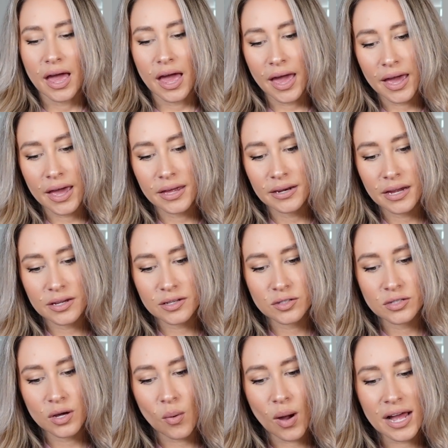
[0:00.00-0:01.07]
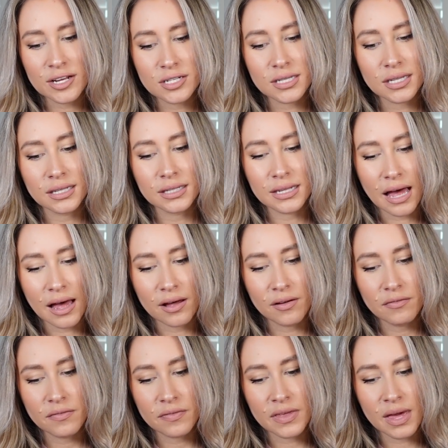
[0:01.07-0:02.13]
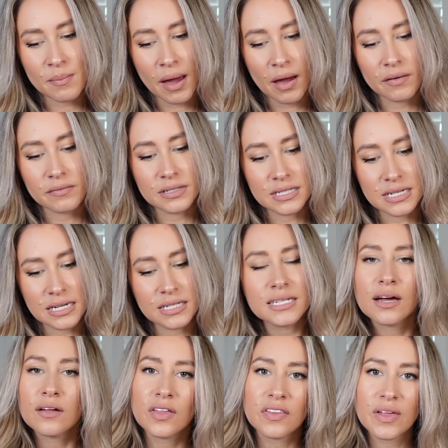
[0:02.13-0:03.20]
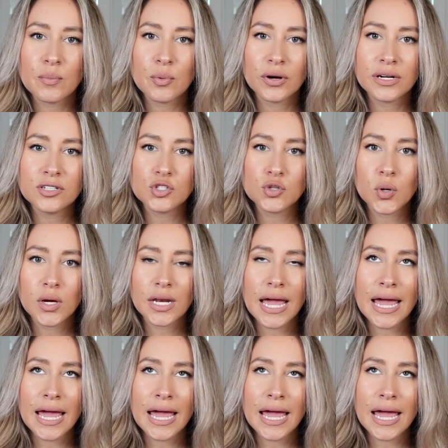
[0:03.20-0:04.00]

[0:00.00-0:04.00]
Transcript: And so I just love the amount of detail that they put into it.